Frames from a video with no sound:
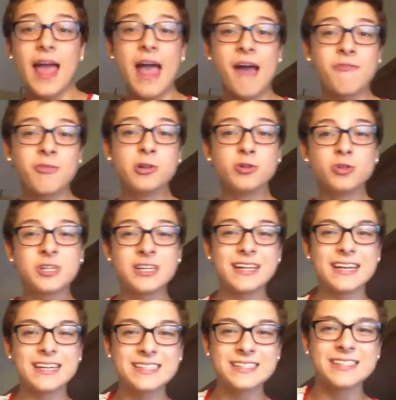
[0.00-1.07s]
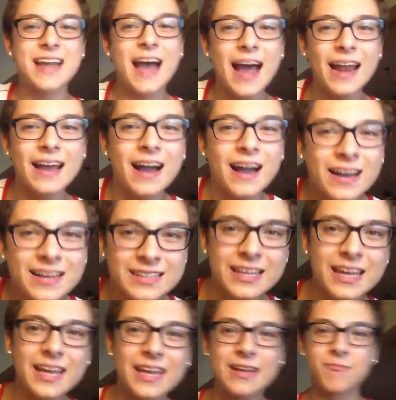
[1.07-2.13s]
Evolution is not a
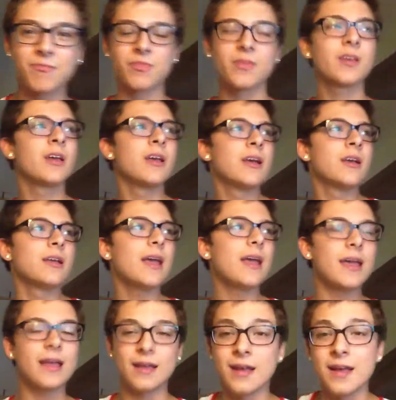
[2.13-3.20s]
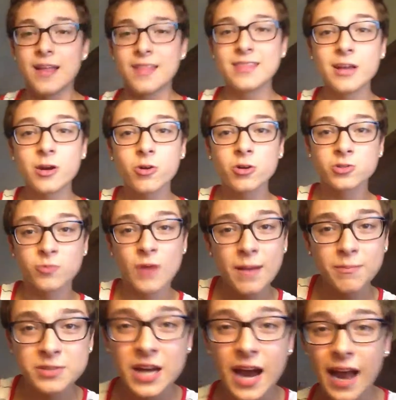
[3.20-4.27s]
game. A, there is
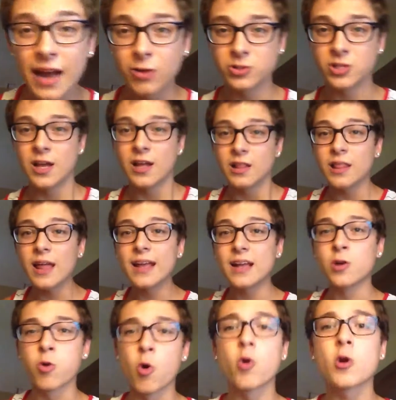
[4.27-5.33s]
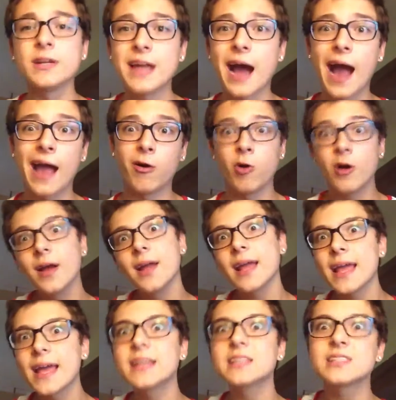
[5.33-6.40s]
reptiles like crocodile
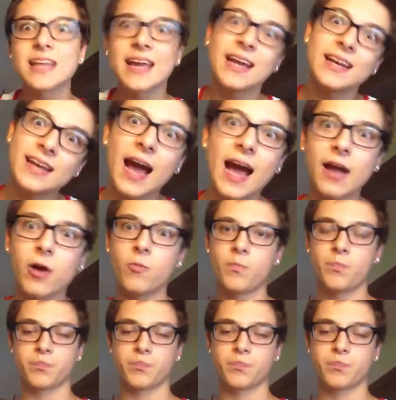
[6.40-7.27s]
and sandile.